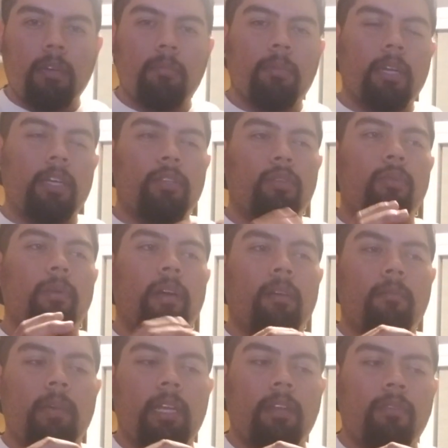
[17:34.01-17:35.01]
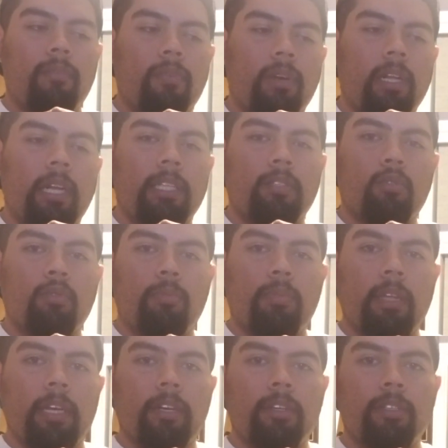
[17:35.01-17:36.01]
but I do recommend it for classical
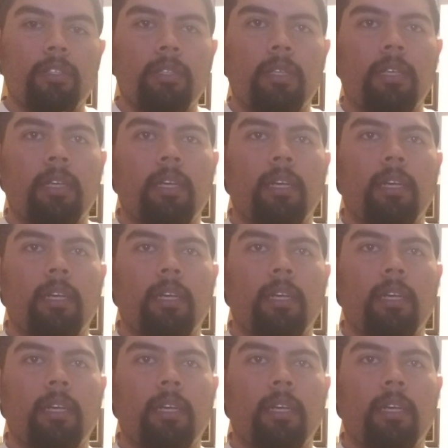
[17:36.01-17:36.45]
players.